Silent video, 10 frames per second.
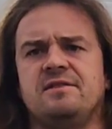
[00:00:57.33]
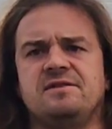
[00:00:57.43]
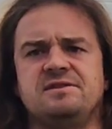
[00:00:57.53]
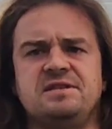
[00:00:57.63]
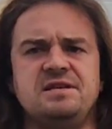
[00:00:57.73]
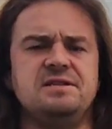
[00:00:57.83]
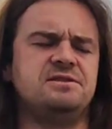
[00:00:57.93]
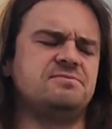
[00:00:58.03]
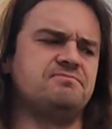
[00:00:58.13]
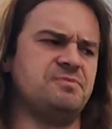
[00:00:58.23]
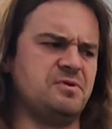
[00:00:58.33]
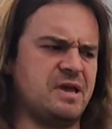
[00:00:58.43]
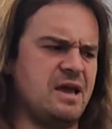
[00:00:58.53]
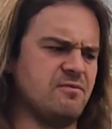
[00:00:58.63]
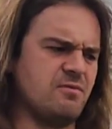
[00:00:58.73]
The seeds you
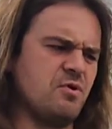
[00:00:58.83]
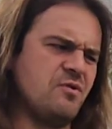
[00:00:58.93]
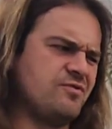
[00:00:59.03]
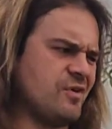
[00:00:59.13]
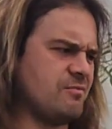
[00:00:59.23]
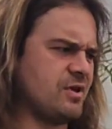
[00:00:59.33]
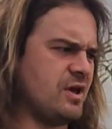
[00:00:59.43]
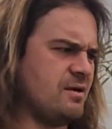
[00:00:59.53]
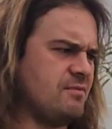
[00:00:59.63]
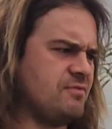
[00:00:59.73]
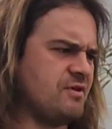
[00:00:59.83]
can remove. Sometimes